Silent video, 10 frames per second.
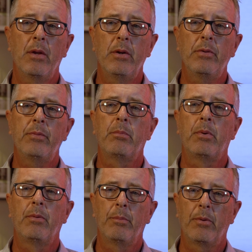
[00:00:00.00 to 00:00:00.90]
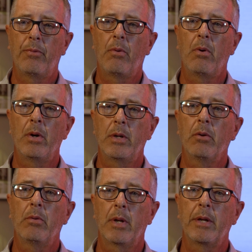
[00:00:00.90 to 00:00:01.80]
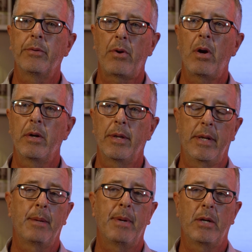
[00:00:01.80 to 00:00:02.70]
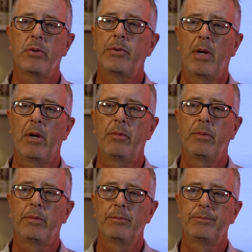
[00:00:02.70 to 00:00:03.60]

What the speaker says: others before you're really starting to think about yourself.